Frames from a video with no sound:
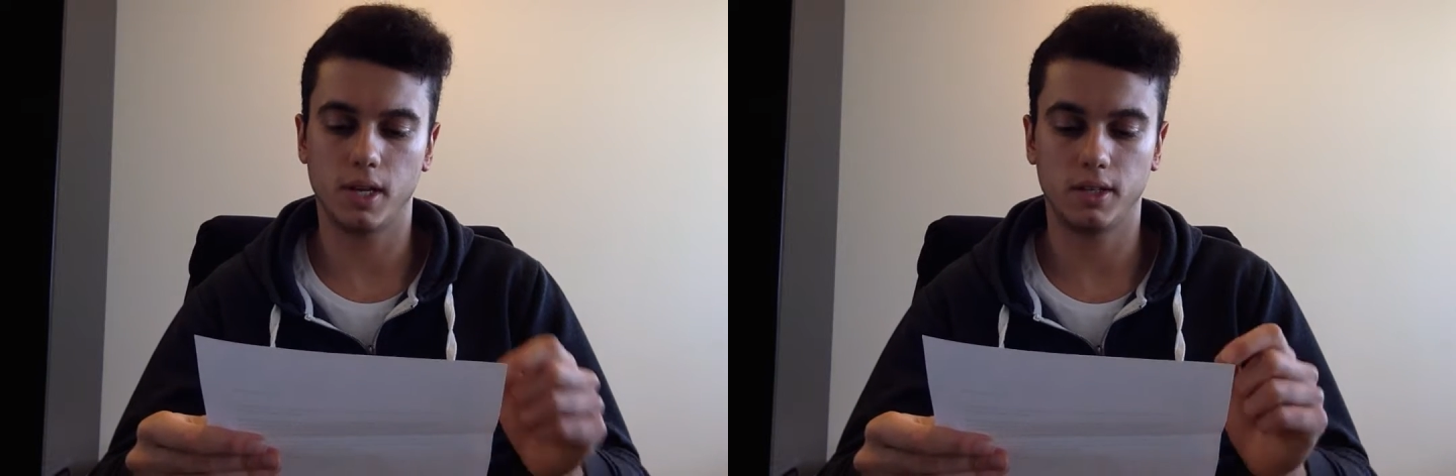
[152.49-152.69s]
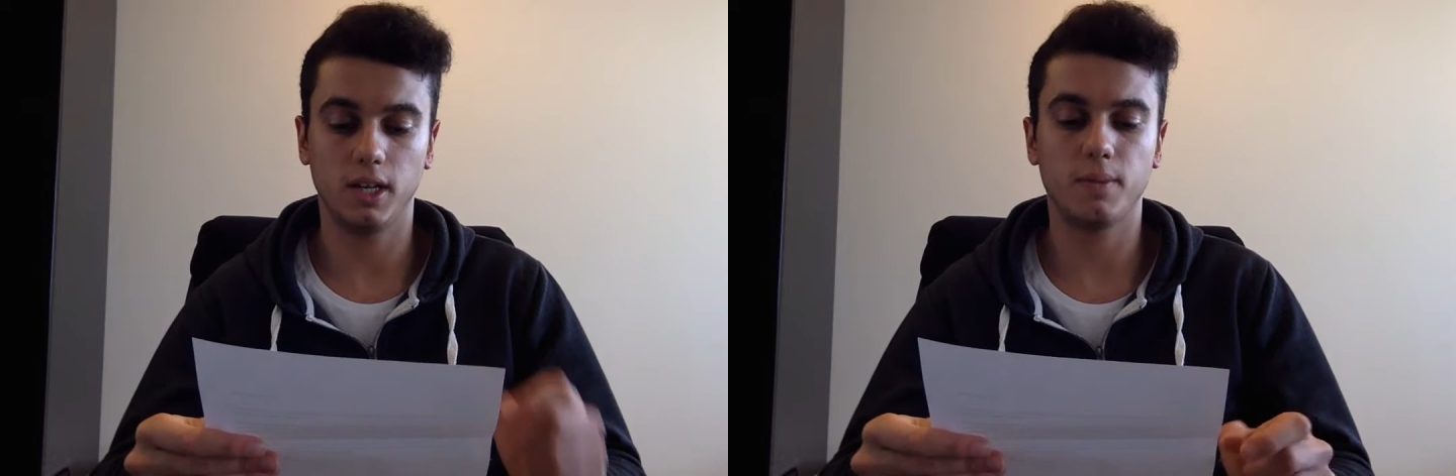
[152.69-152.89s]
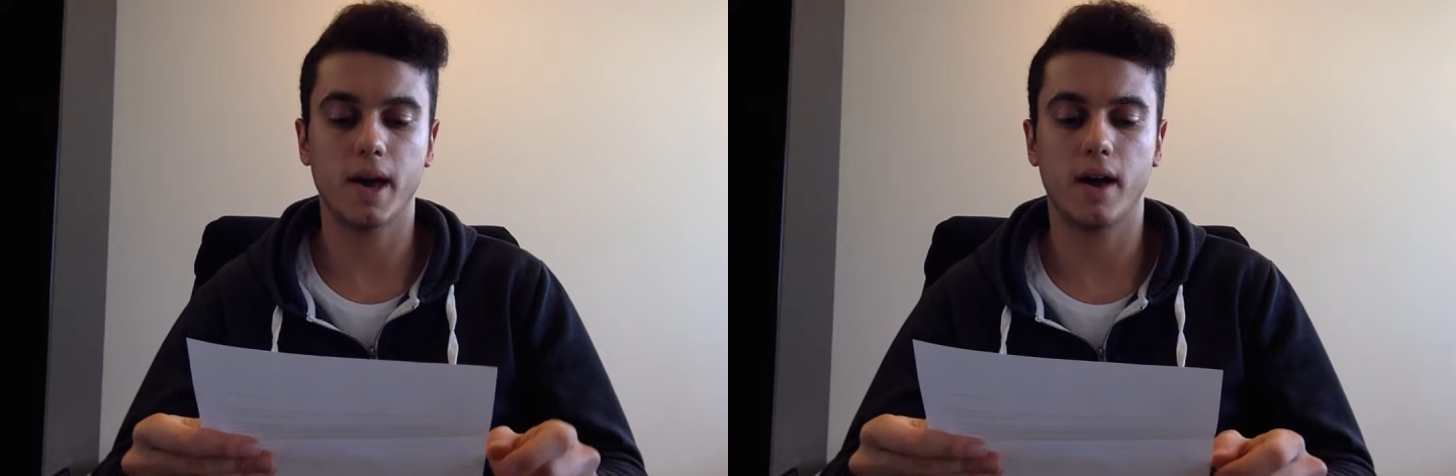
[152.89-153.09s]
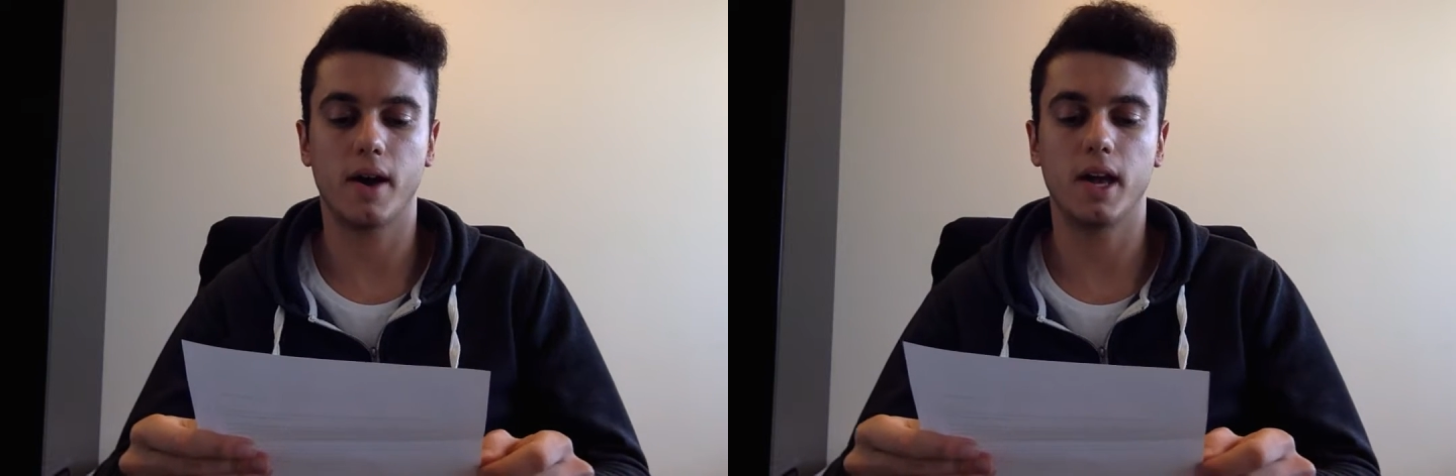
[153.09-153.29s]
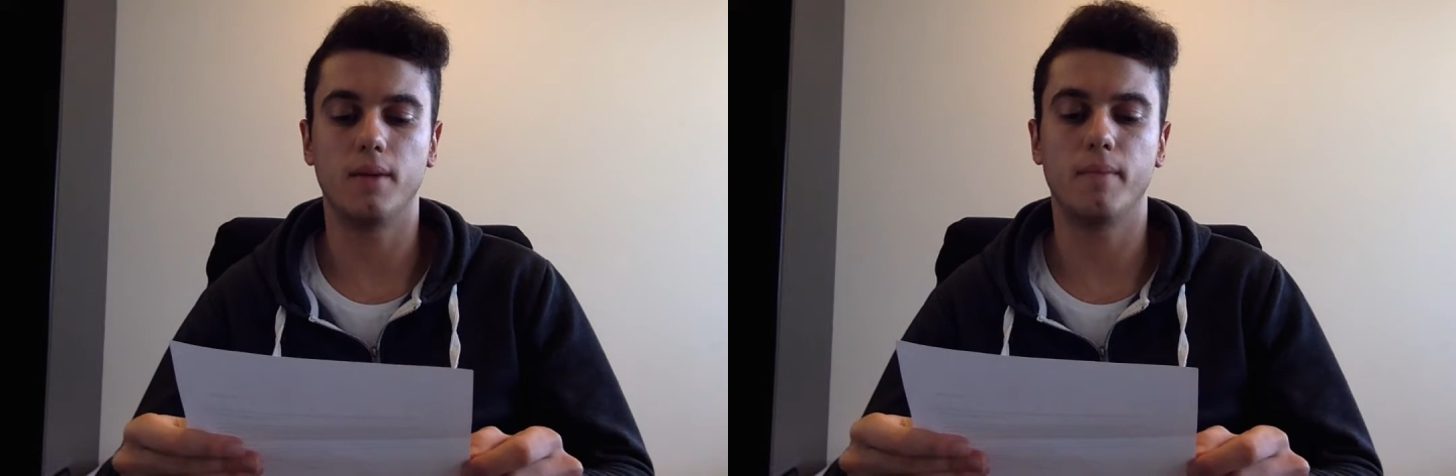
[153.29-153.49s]
City
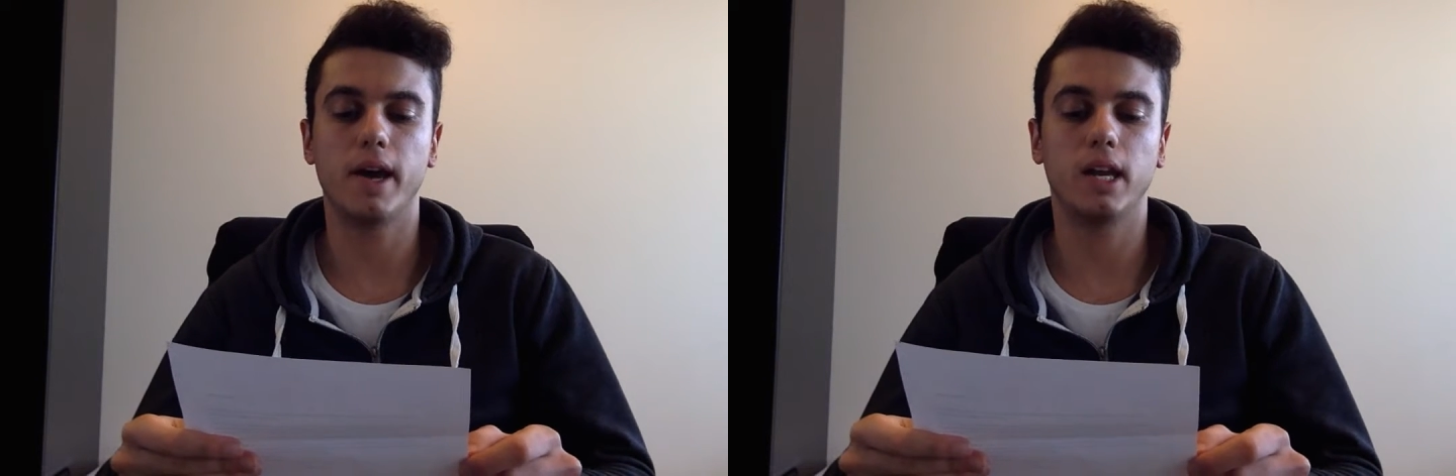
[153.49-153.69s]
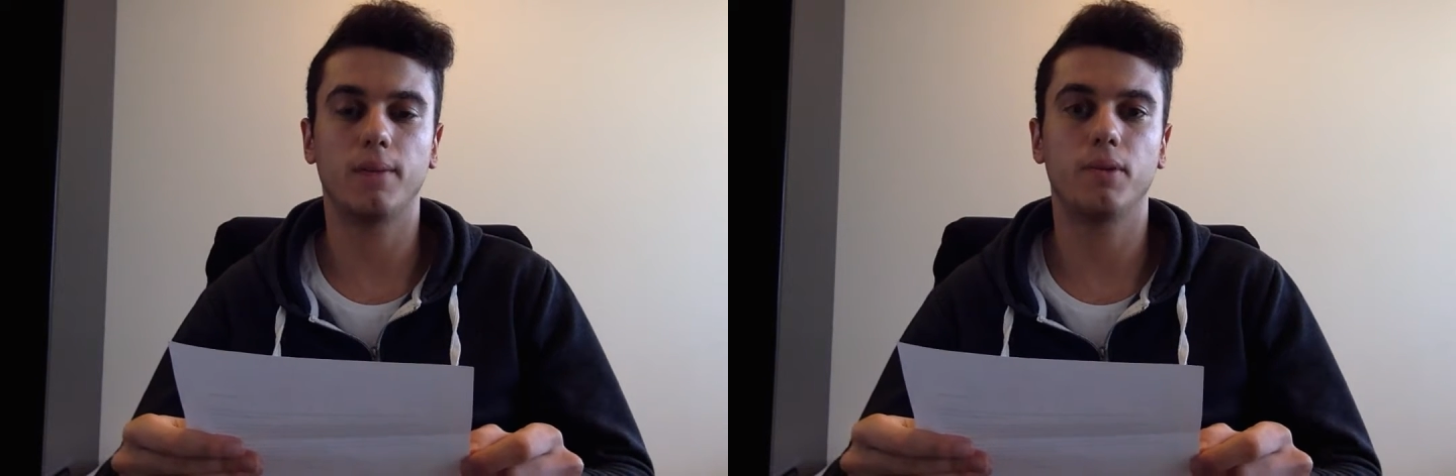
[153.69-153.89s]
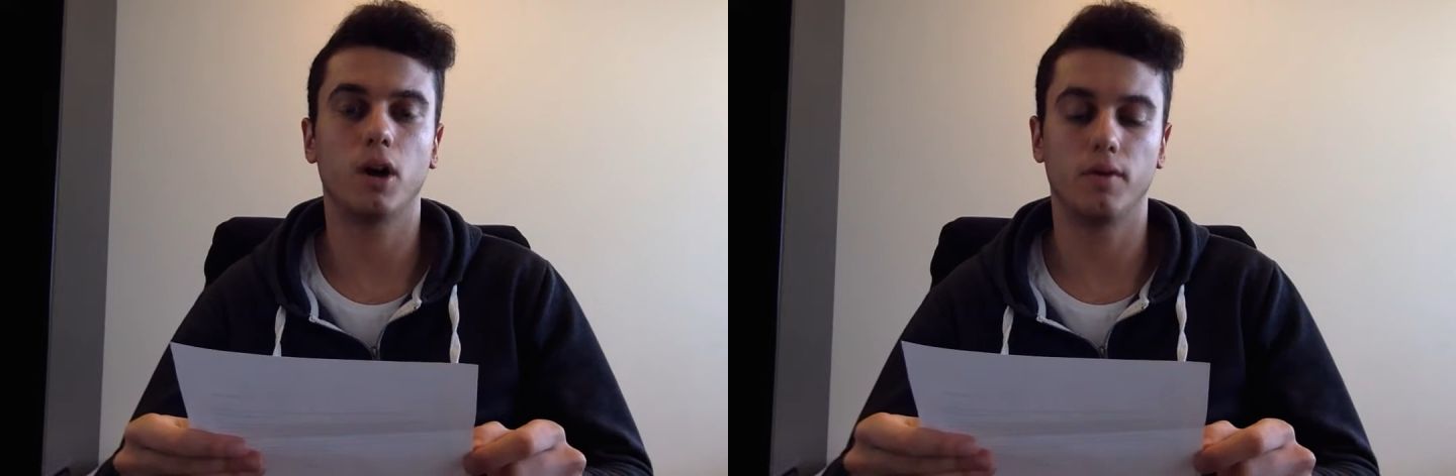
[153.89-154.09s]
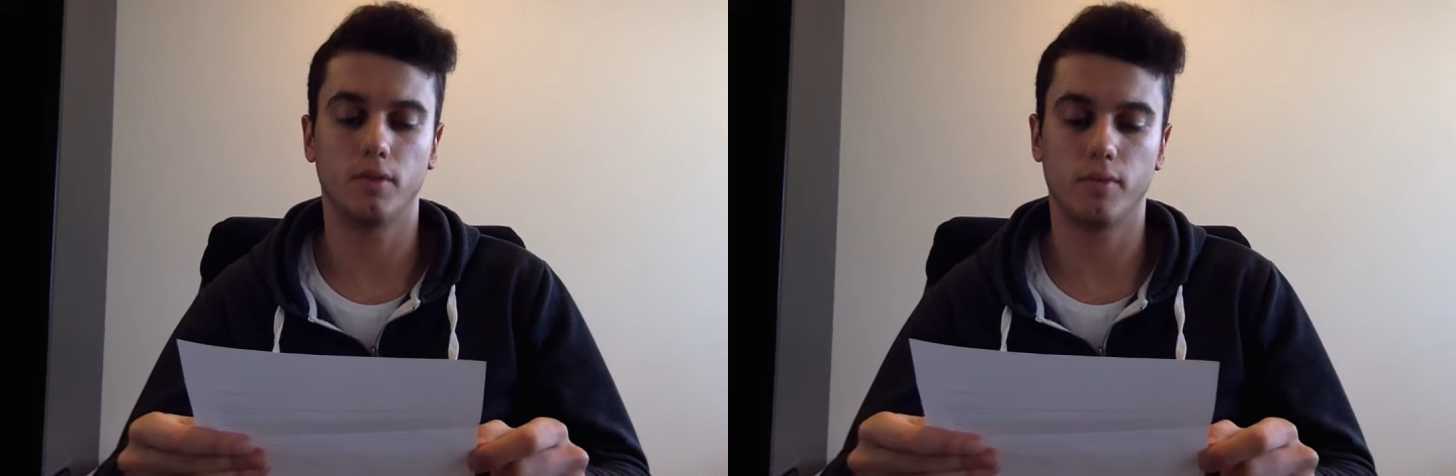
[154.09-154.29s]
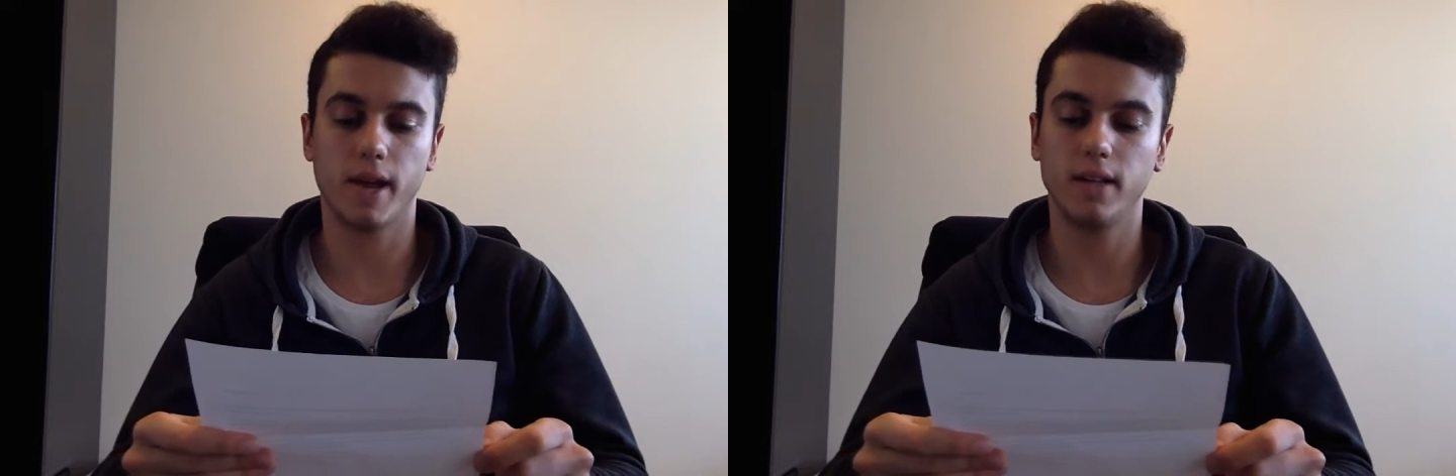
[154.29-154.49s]
Power, and are made up of
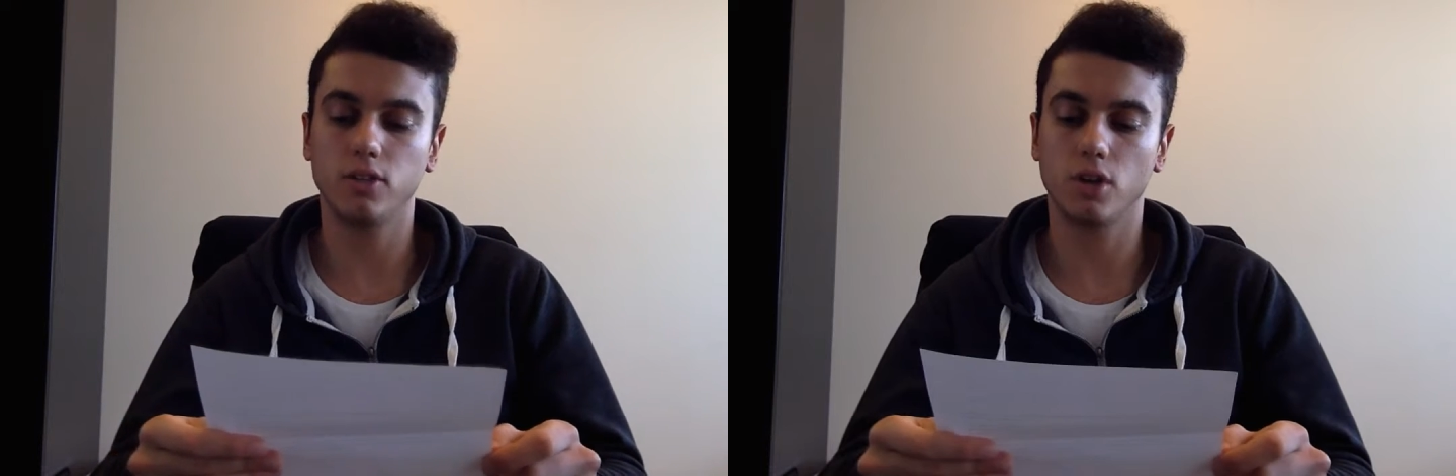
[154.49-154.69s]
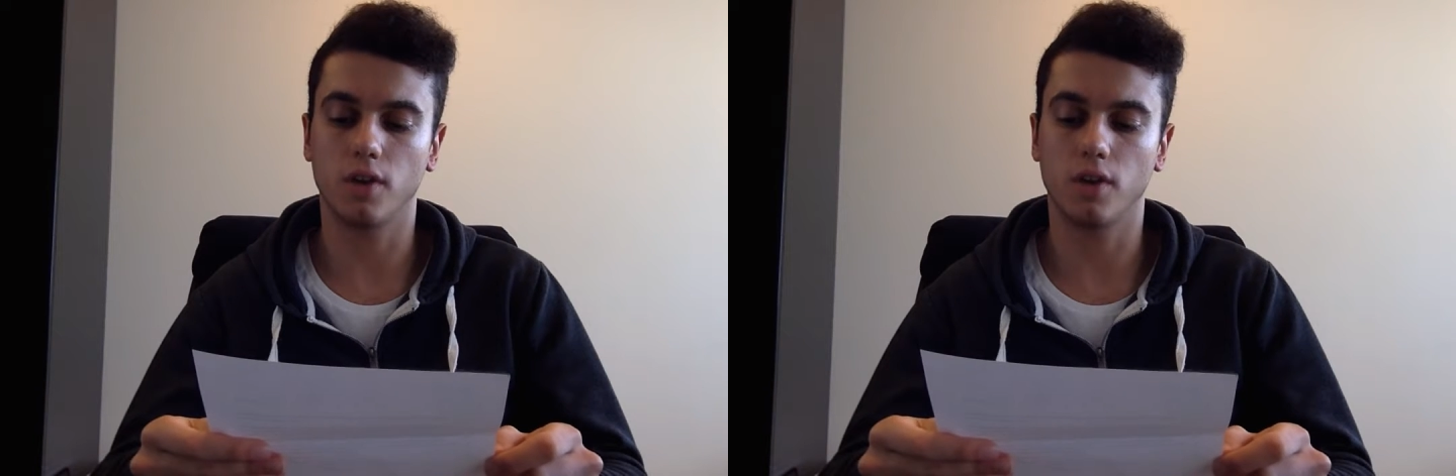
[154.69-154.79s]
a range